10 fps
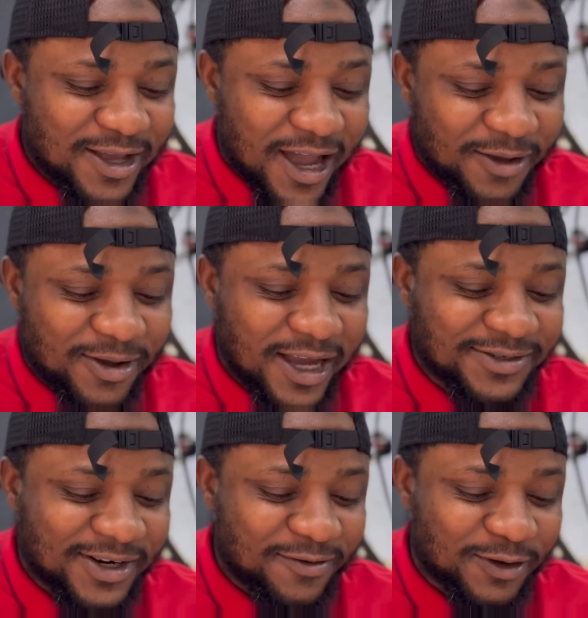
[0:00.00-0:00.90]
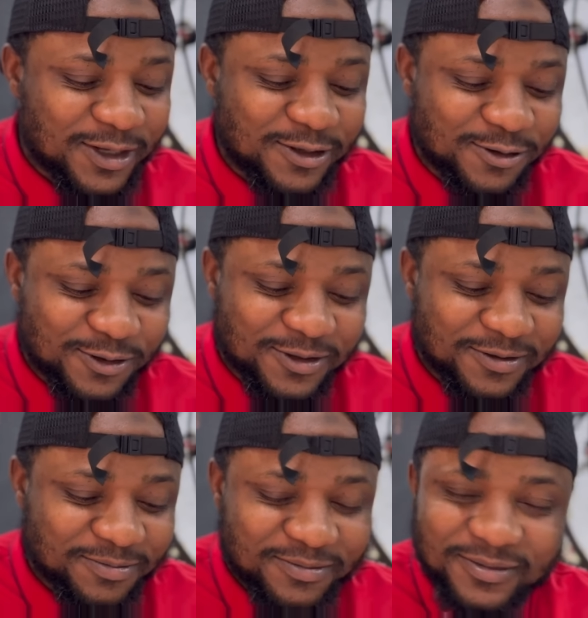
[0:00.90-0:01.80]
Are you guys ready for the
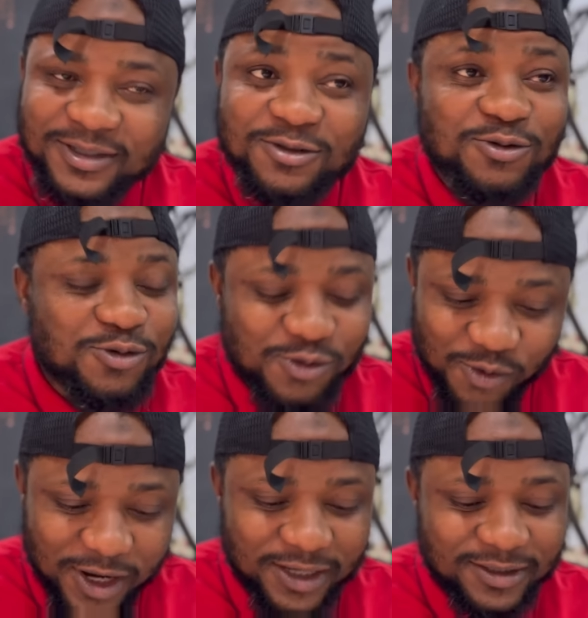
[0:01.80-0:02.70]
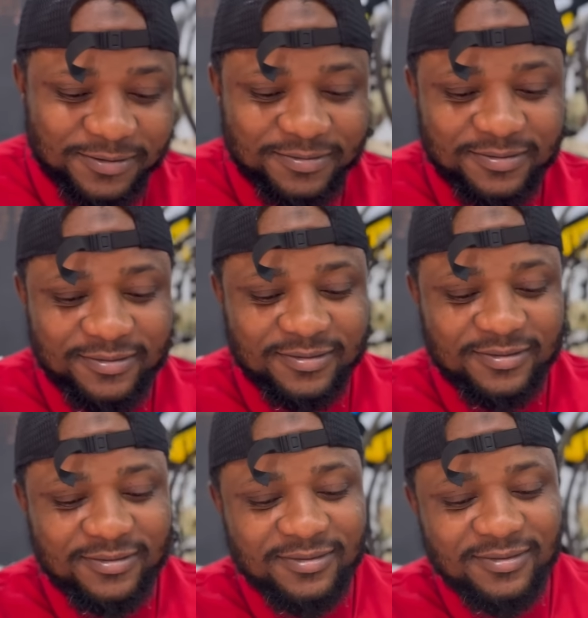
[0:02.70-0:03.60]
news? Good one.
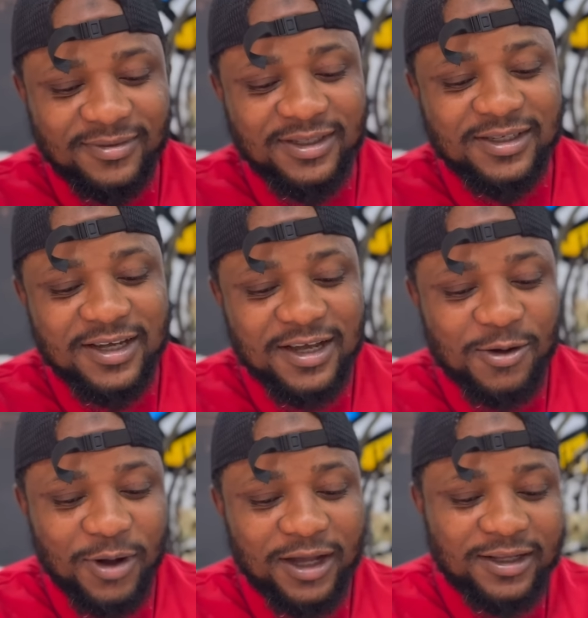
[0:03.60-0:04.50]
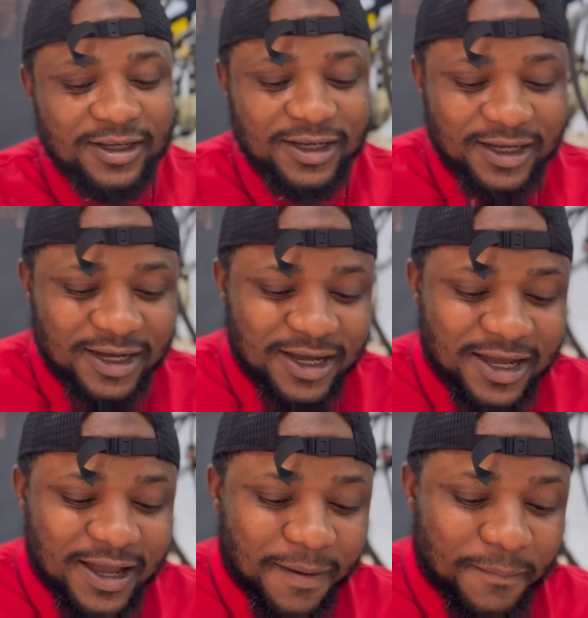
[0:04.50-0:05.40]
Well,
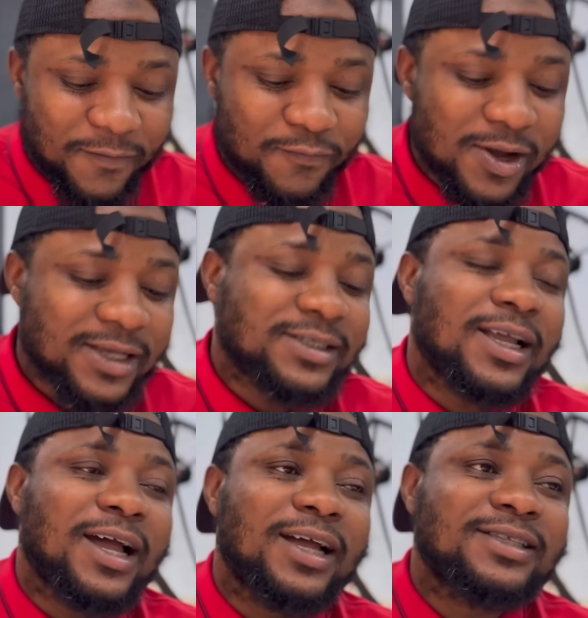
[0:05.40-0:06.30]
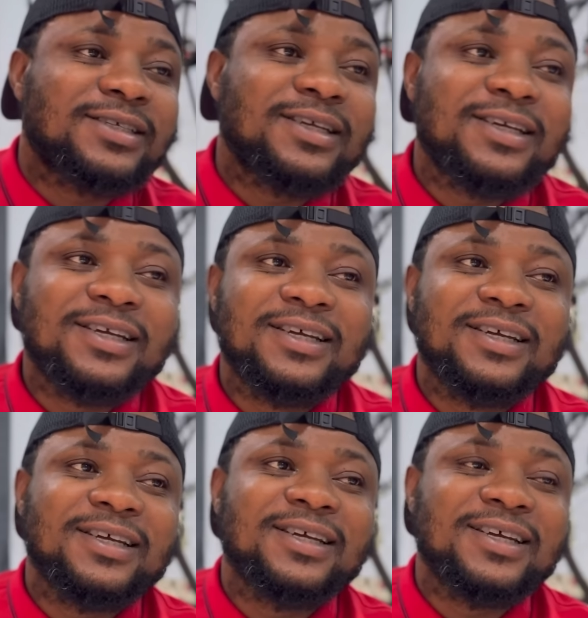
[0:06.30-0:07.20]
before I start,
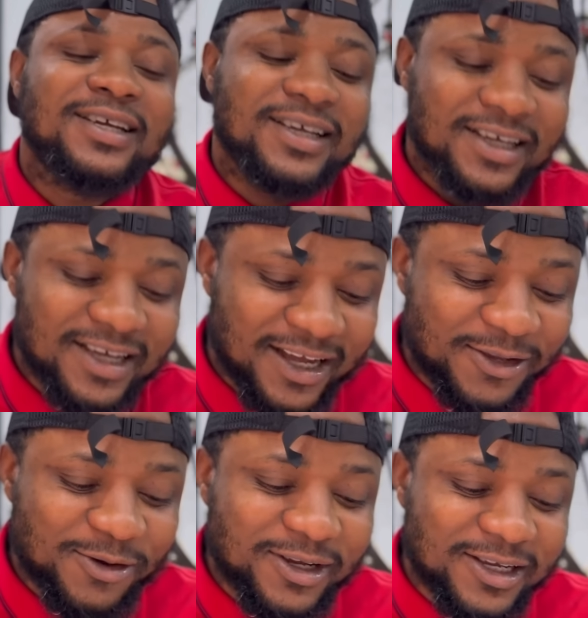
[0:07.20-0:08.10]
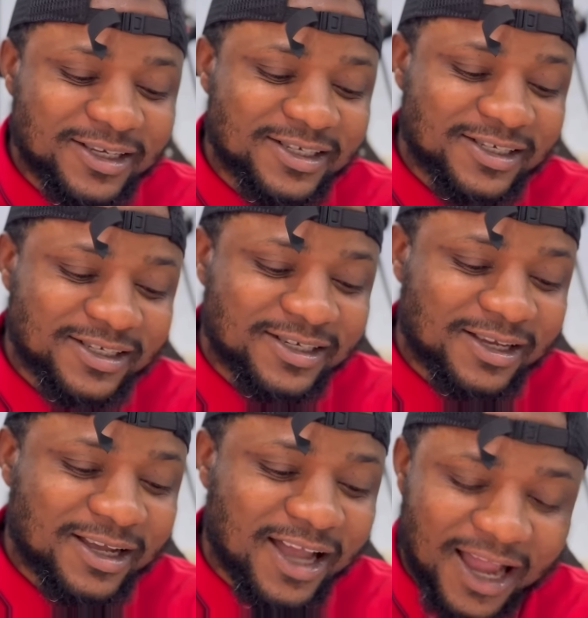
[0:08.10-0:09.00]
can you
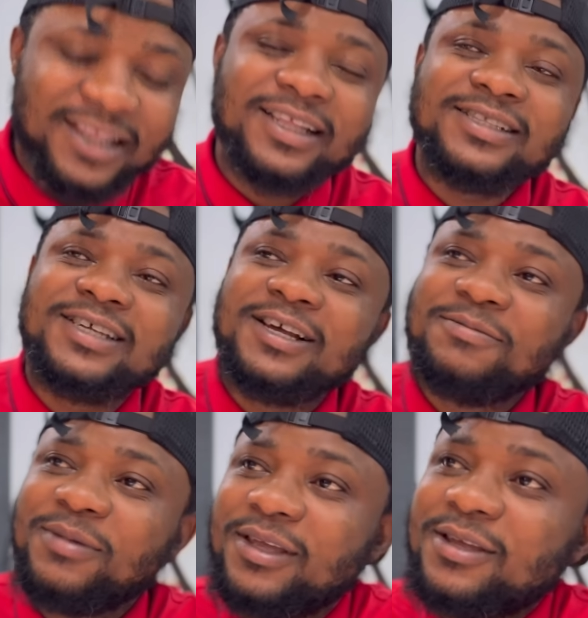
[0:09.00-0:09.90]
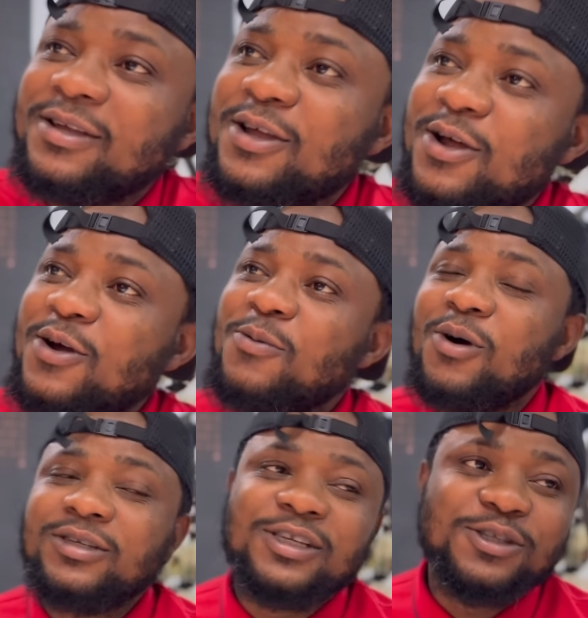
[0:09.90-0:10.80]
kindly tell me
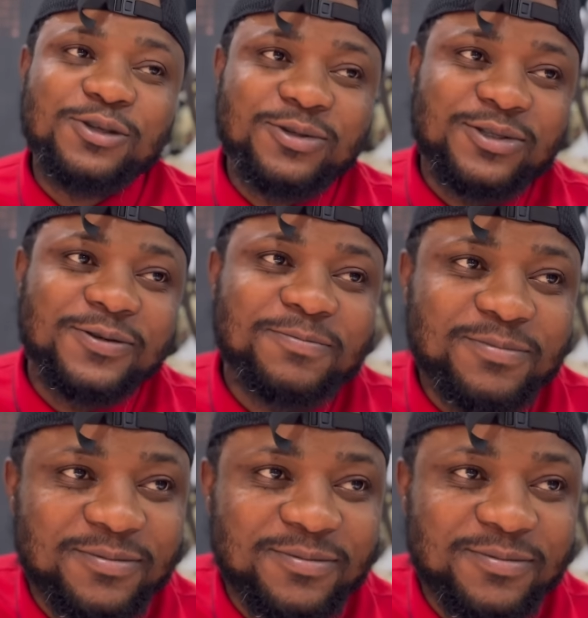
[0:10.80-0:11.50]
what's the news?